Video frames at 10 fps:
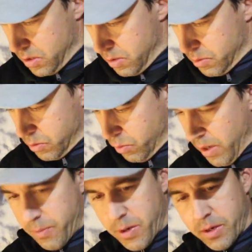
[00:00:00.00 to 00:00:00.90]
I'm just
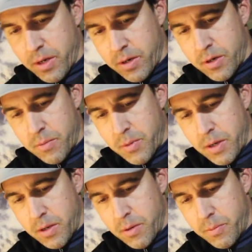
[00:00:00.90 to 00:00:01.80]
wiping it down here on
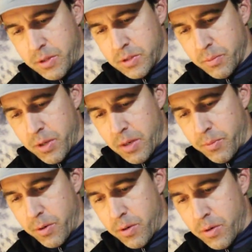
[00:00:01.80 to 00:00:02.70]
my piece of
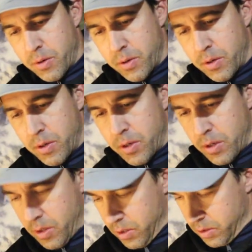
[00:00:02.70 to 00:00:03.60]
paper
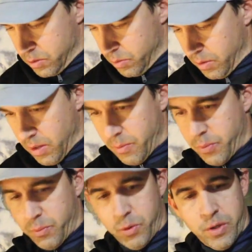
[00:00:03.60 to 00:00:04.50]
because we got
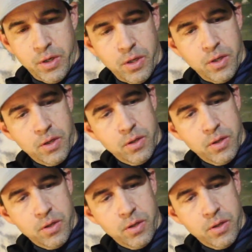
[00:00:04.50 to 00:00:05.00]
plenty.